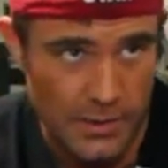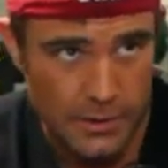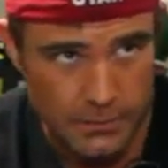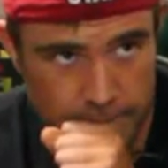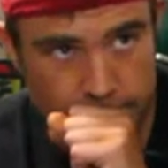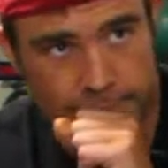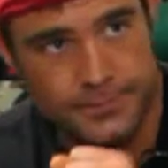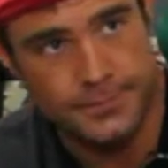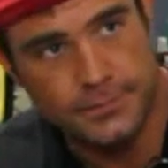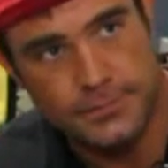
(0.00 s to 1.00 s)
So two
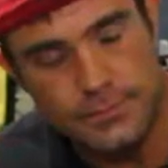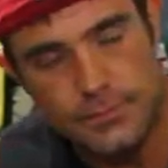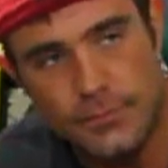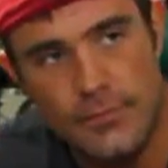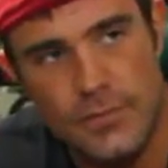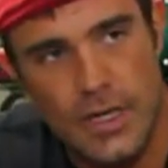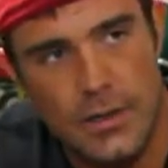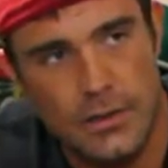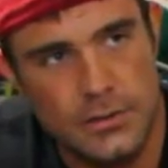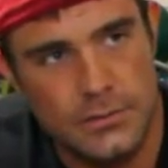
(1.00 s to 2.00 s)
to three
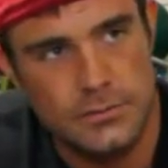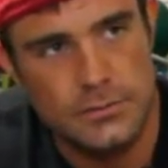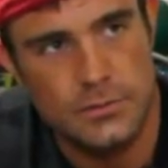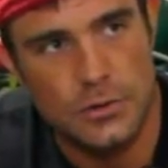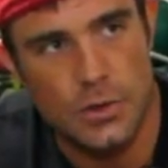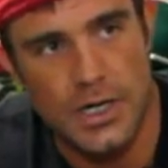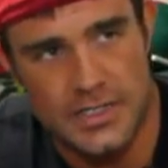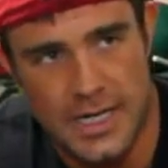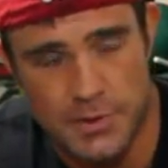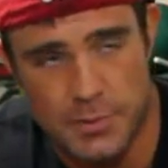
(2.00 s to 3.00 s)
tablespoons. A
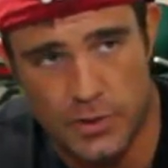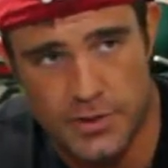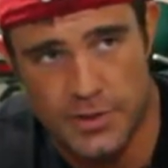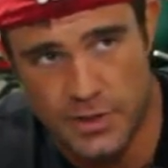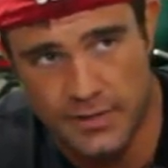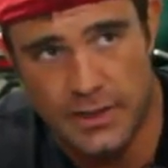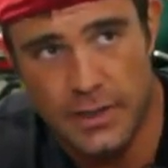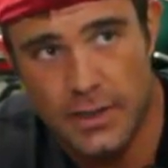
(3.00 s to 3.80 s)
tablespoon is the serving.